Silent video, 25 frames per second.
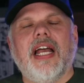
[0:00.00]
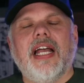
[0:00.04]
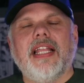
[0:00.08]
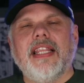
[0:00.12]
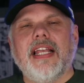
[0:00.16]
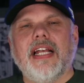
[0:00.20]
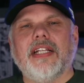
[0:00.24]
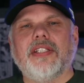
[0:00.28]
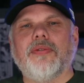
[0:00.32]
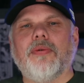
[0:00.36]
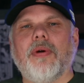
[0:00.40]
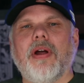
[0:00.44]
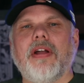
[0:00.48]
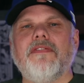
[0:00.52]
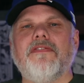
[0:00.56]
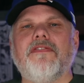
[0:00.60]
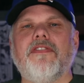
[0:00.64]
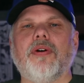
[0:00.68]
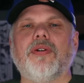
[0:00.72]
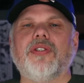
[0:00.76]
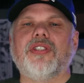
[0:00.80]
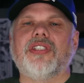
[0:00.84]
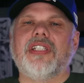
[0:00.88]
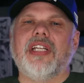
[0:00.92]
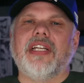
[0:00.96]
And that's right,
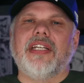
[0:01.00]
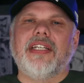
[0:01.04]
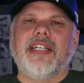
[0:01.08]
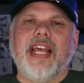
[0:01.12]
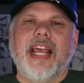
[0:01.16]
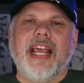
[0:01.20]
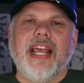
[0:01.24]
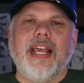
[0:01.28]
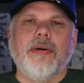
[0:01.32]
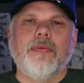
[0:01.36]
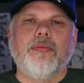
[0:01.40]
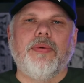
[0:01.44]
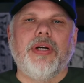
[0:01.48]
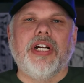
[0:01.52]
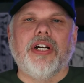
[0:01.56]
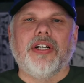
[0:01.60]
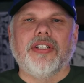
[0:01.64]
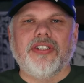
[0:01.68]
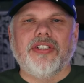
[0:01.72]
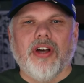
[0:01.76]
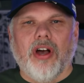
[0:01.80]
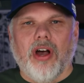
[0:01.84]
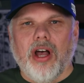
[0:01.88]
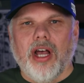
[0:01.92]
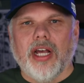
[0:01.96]
folks. Today, we
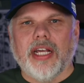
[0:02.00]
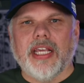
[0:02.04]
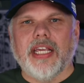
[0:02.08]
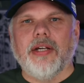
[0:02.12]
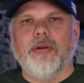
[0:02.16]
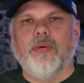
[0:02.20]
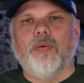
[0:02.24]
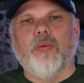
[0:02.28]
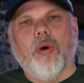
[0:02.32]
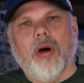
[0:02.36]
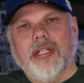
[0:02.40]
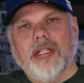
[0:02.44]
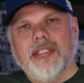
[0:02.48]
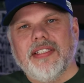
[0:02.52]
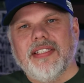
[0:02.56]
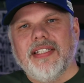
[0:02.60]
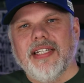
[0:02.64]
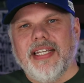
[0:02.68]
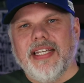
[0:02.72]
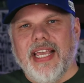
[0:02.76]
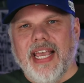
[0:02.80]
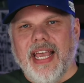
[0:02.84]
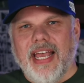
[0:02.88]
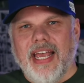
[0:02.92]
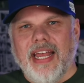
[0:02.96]
are talking once
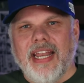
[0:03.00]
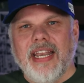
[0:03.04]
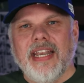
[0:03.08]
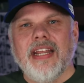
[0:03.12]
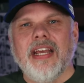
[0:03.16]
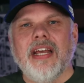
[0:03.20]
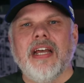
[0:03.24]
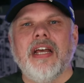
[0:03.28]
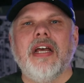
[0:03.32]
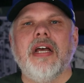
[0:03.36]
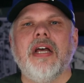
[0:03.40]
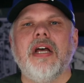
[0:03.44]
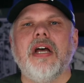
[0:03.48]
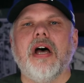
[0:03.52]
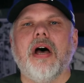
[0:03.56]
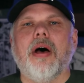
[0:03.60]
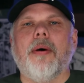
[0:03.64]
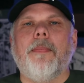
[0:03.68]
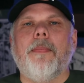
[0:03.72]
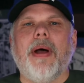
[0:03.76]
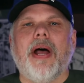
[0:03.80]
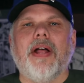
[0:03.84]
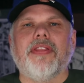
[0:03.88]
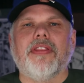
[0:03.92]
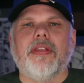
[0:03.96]
again
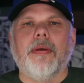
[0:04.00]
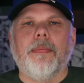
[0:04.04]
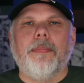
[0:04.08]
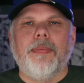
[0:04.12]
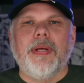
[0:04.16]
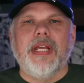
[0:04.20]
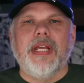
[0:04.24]
about the